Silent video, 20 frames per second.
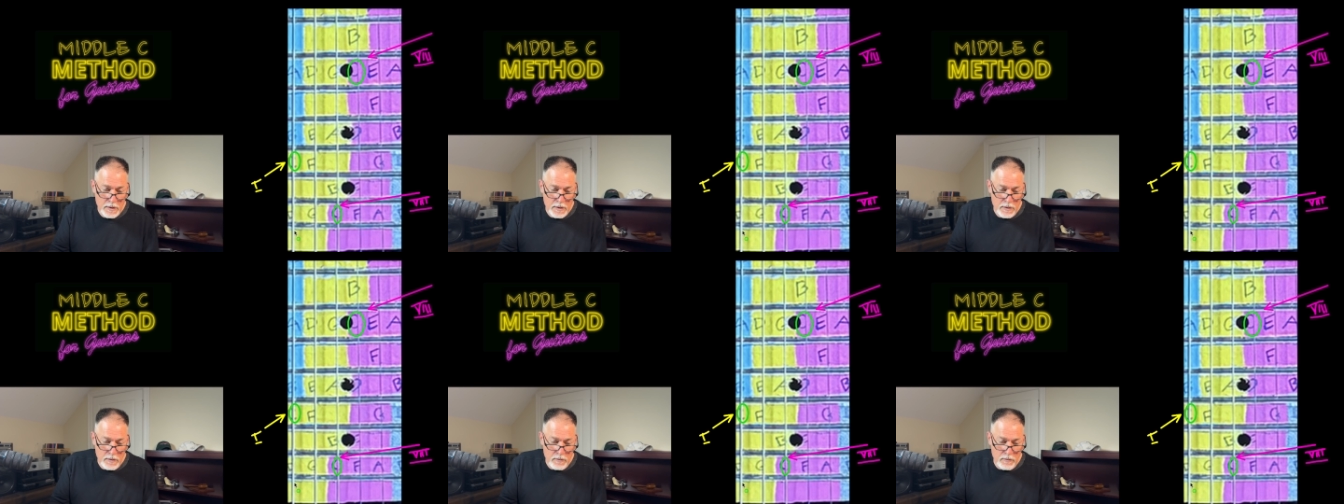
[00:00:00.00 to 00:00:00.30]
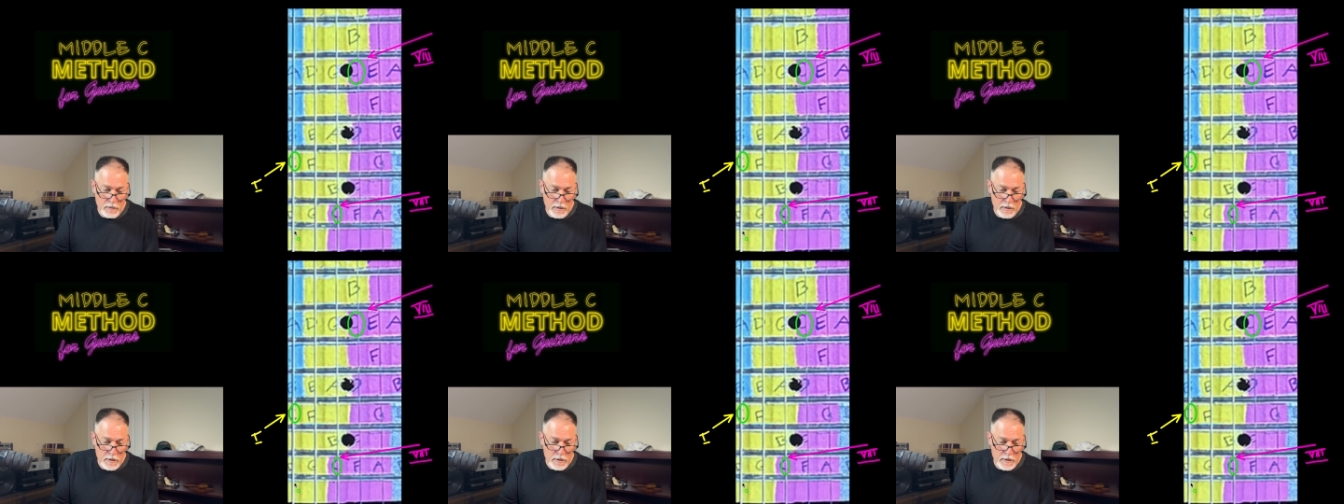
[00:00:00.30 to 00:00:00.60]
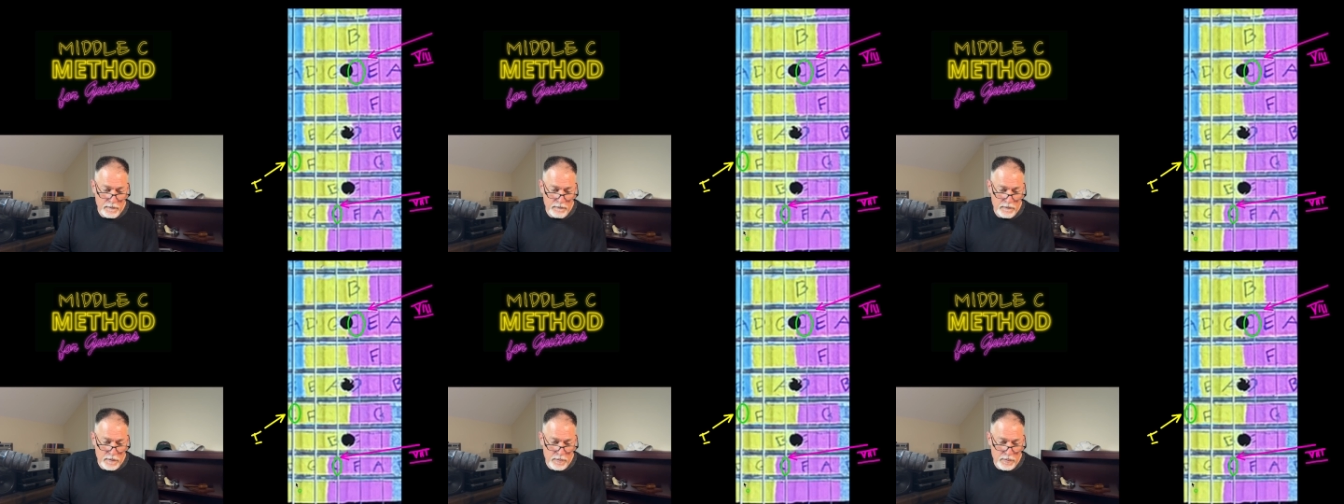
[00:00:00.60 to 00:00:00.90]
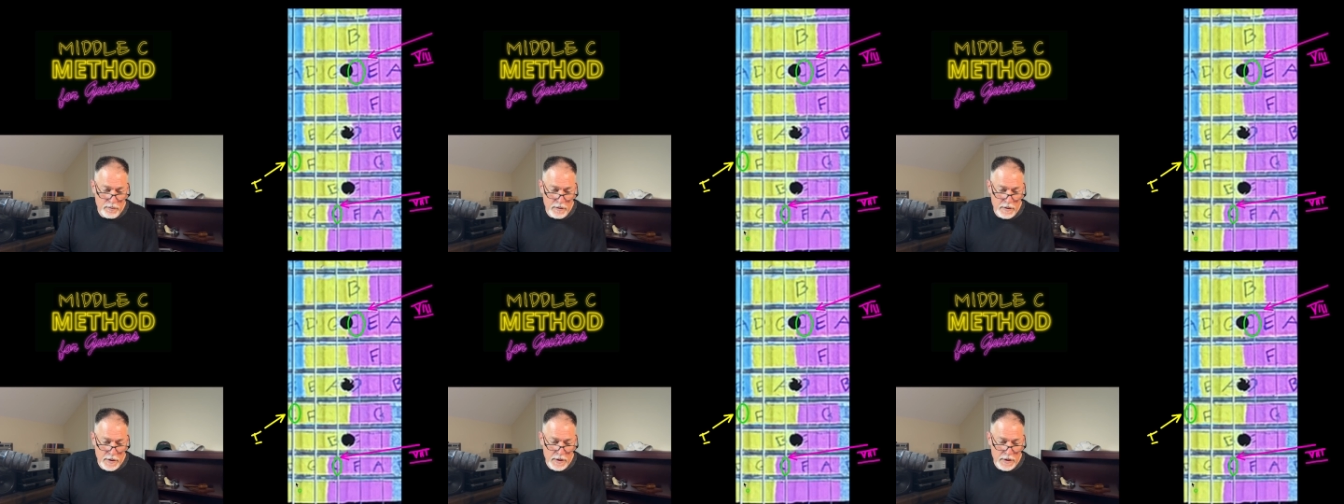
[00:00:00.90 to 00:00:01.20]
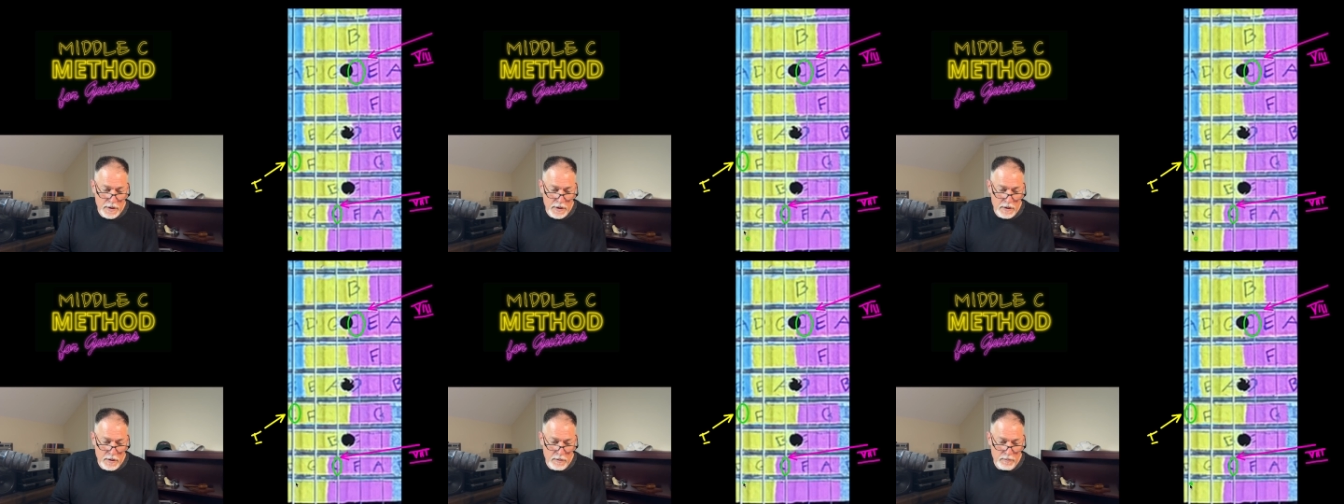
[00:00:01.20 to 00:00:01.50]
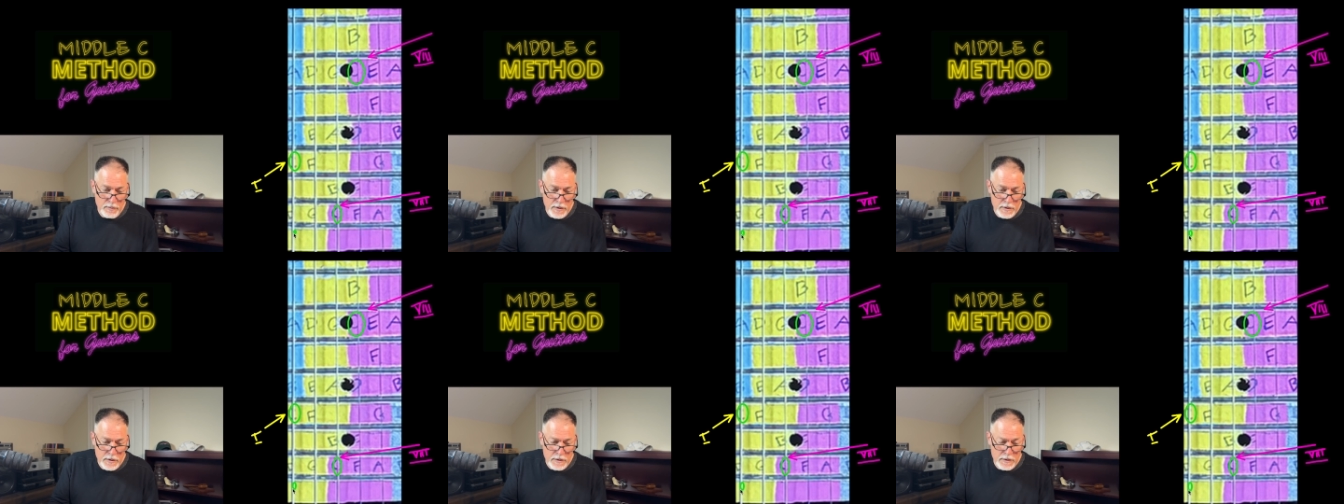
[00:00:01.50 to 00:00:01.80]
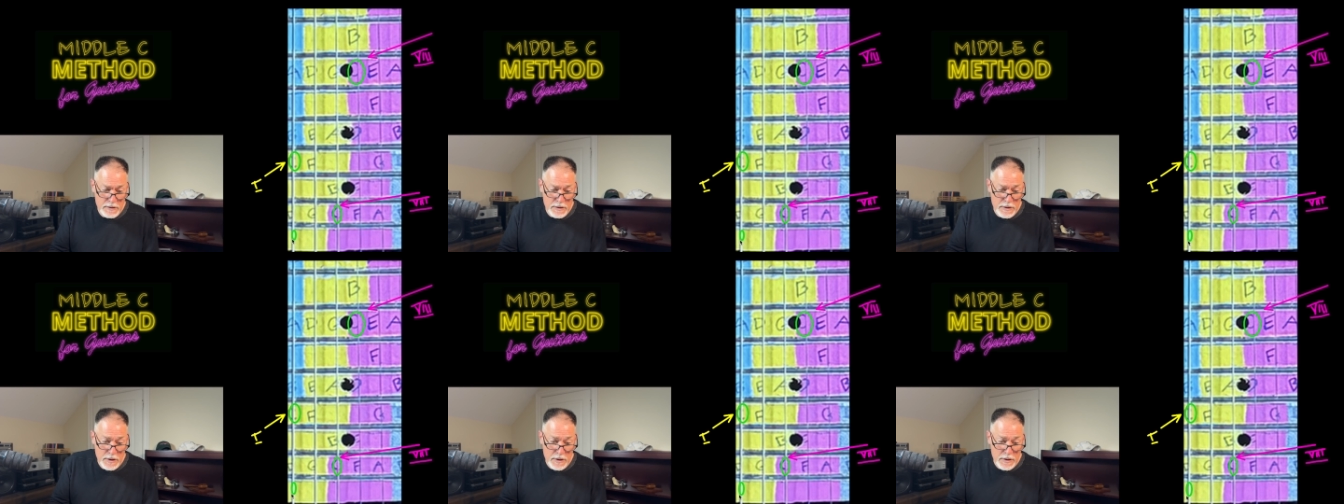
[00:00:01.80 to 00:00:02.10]
where if you're playing a
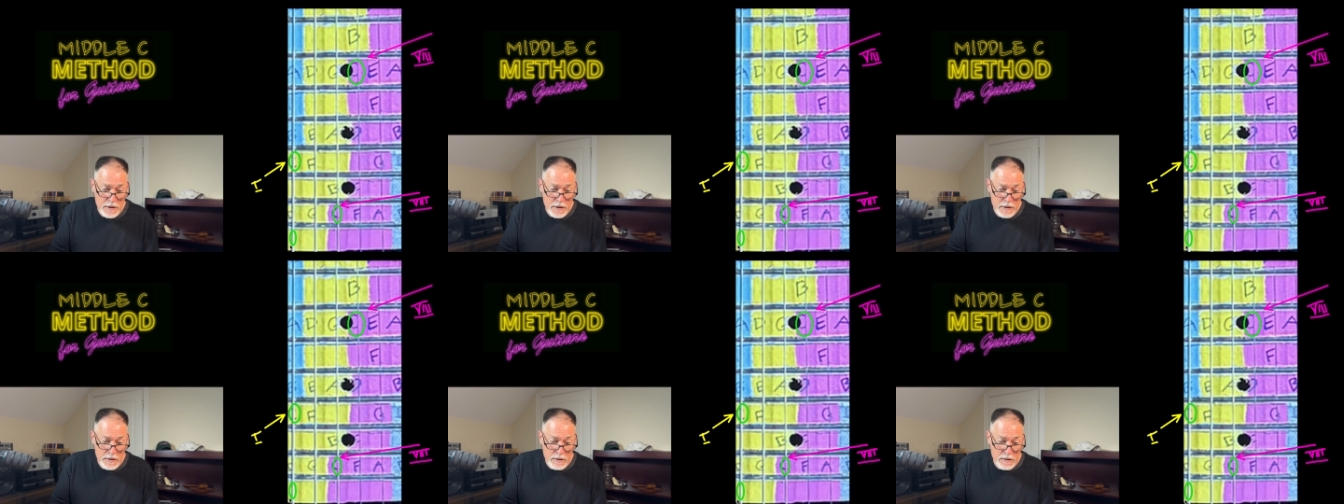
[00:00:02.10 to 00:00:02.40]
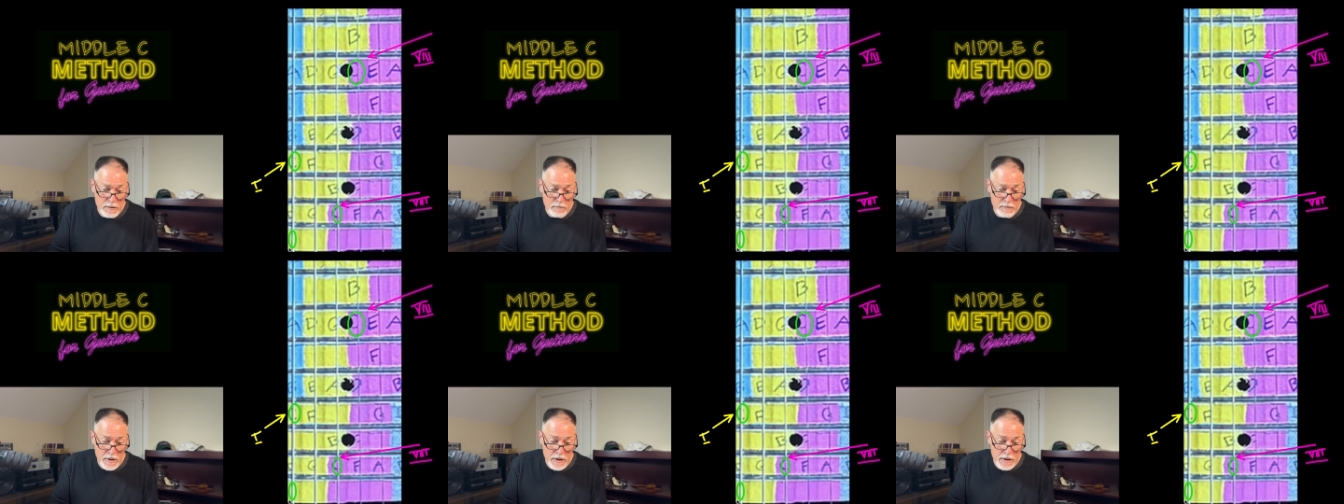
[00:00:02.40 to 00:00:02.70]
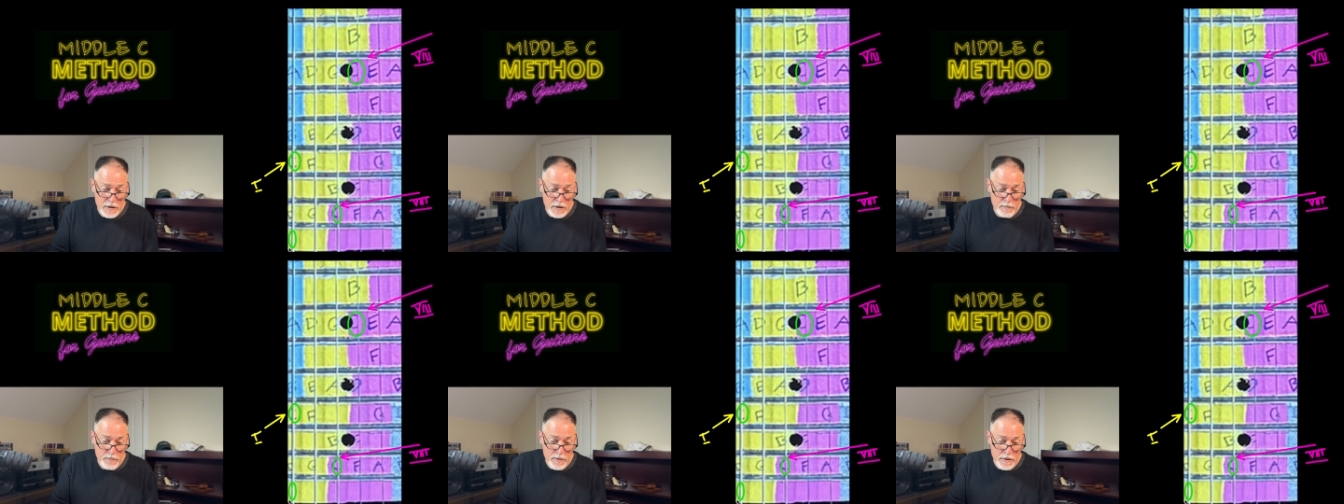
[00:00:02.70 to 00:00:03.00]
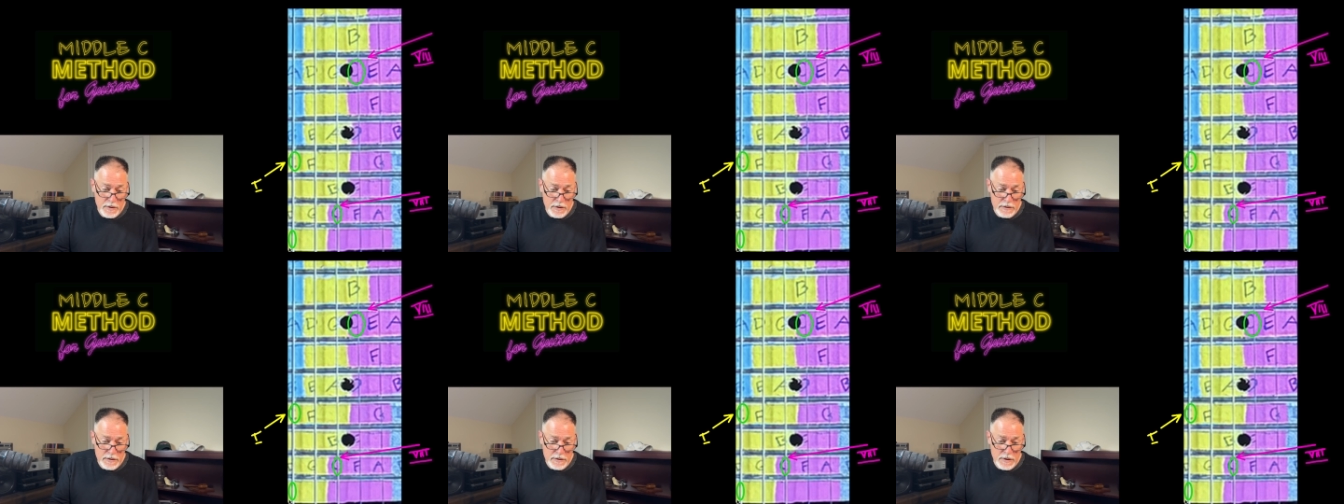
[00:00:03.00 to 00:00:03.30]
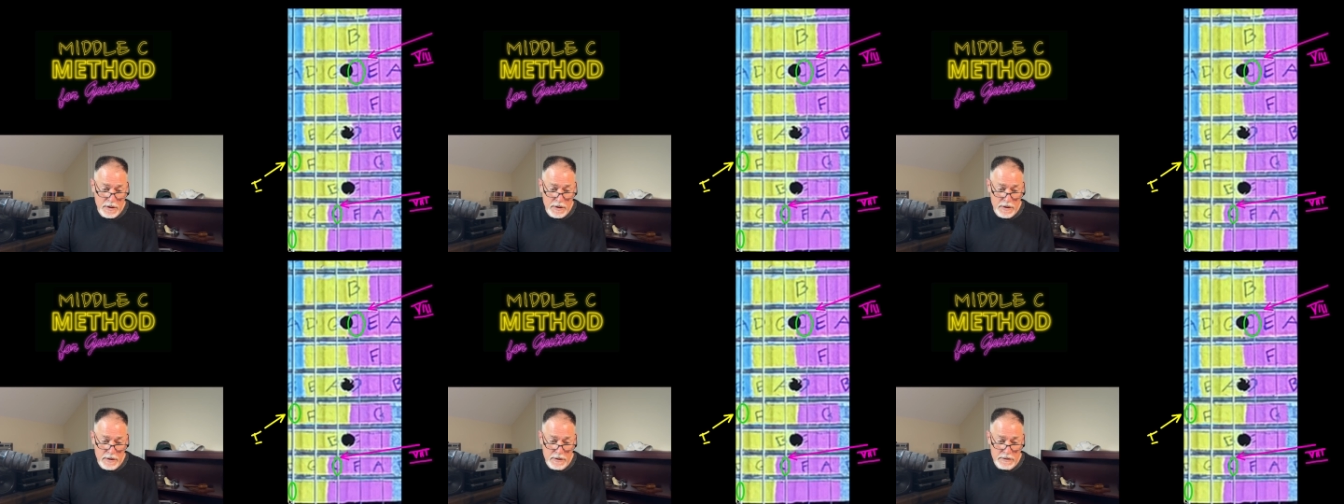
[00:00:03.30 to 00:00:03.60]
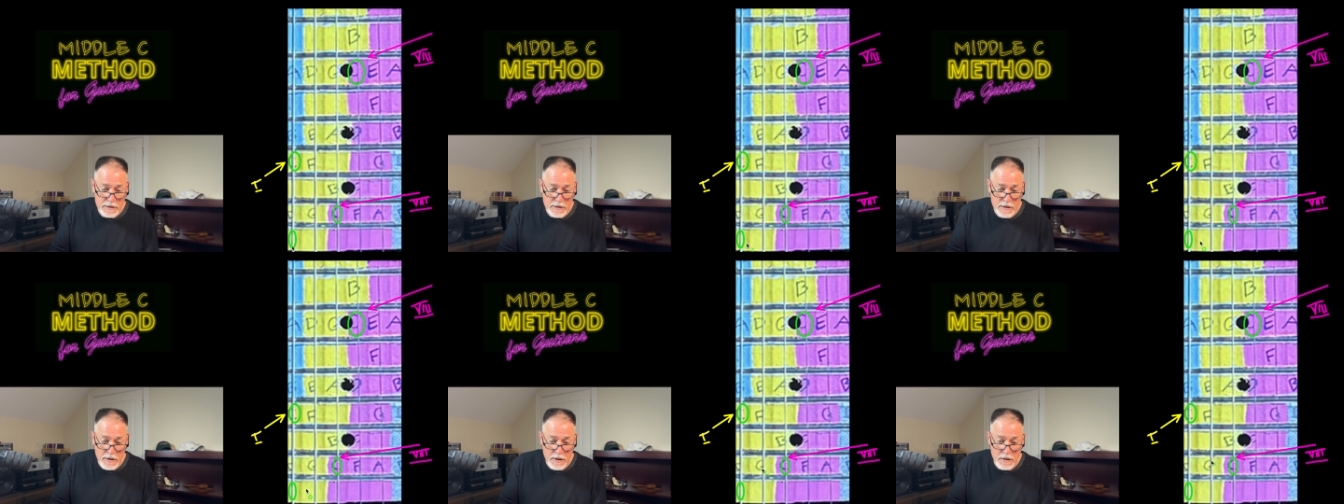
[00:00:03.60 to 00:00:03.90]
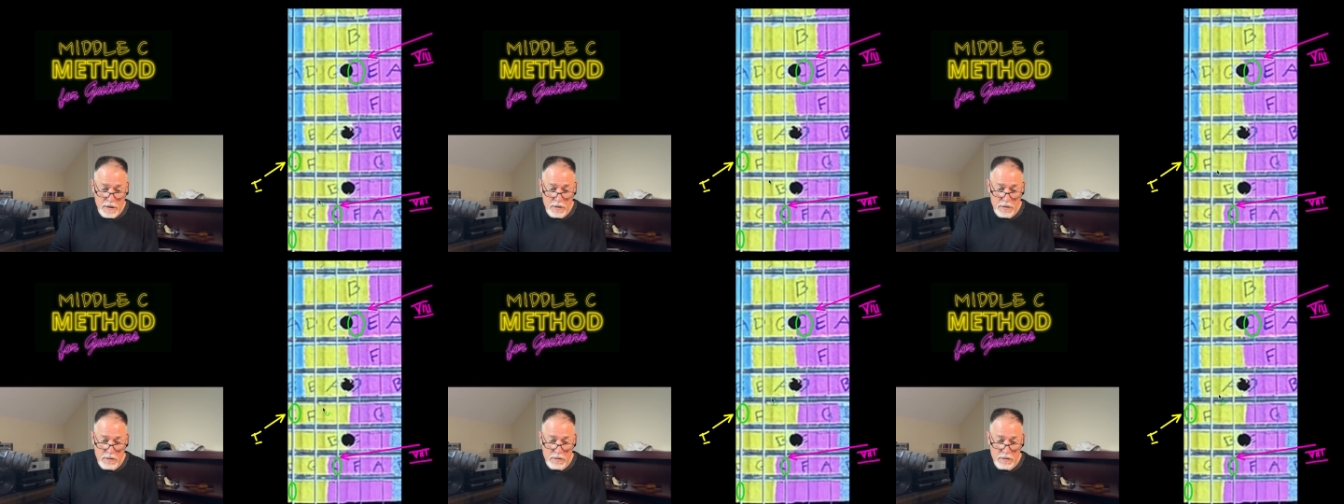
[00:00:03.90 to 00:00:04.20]
pentatonic, minor pentatonic
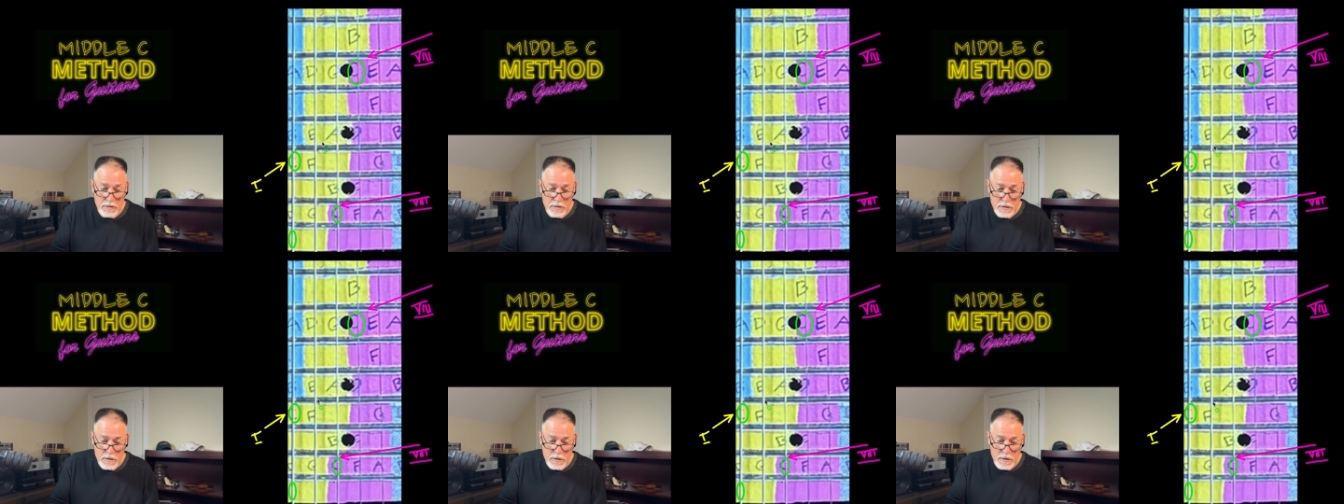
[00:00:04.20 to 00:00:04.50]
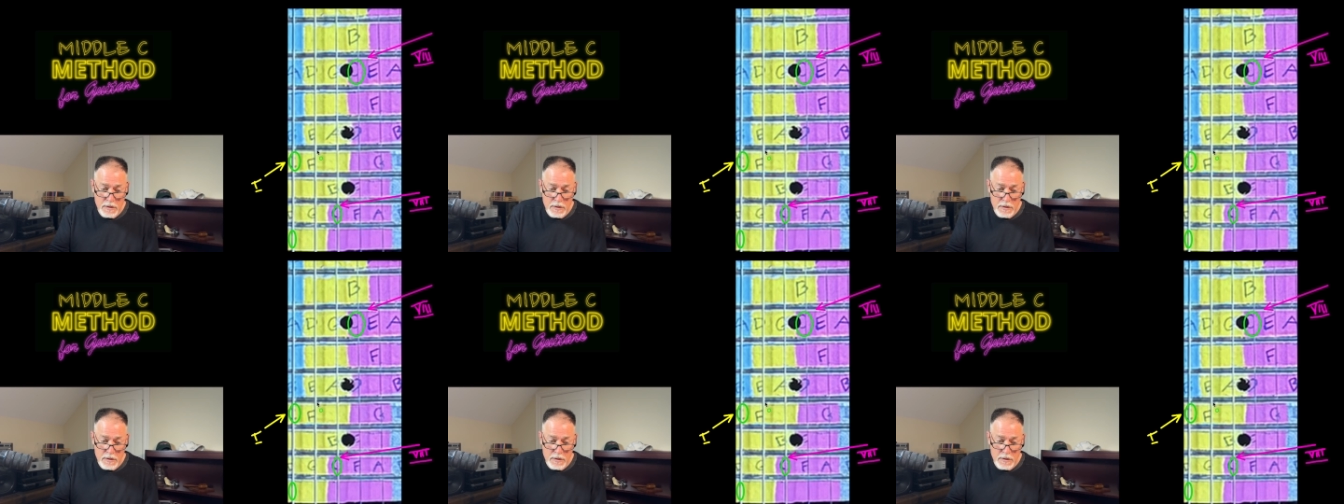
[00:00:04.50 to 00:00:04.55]
scale,